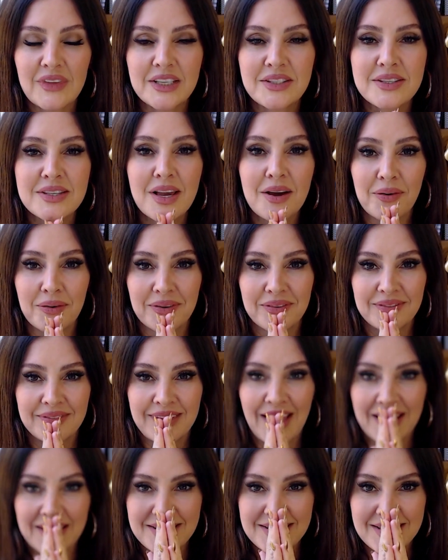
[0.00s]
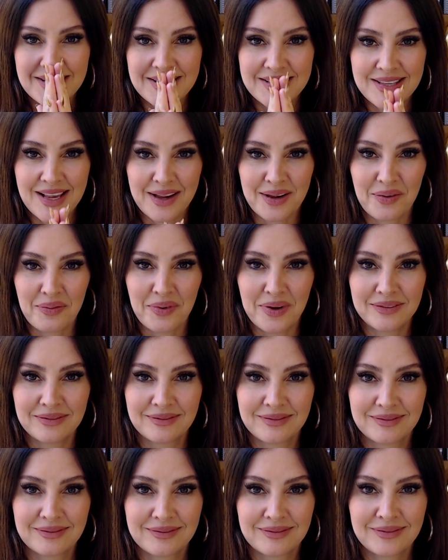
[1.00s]
So that is the second one.
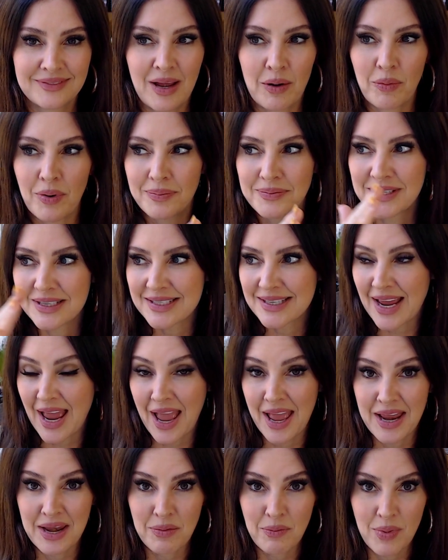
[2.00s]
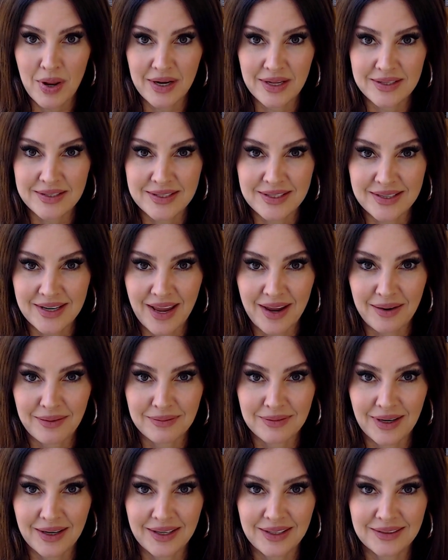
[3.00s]
Now we're up to 10 minutes a day,
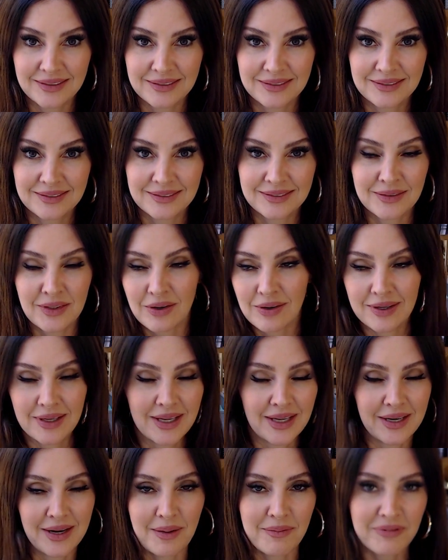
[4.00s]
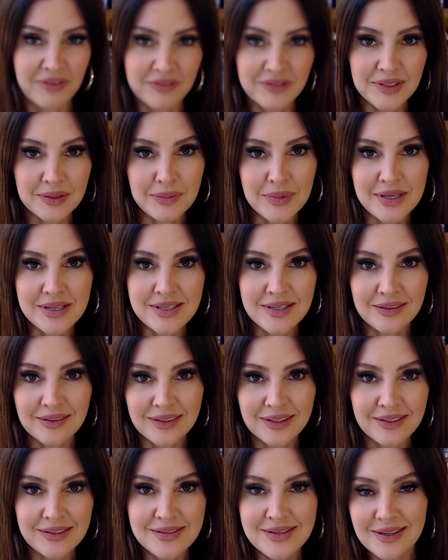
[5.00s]
right? You're already getting up 15 minutes
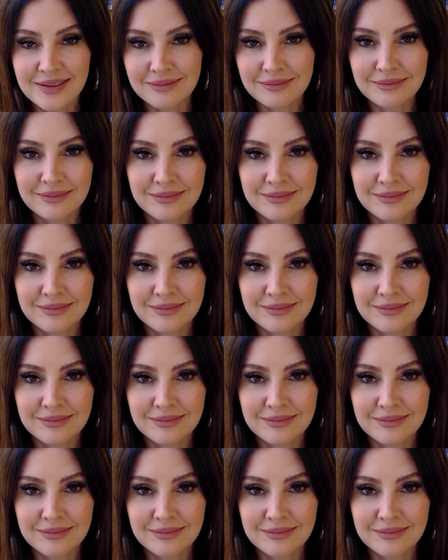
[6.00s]
earlier. So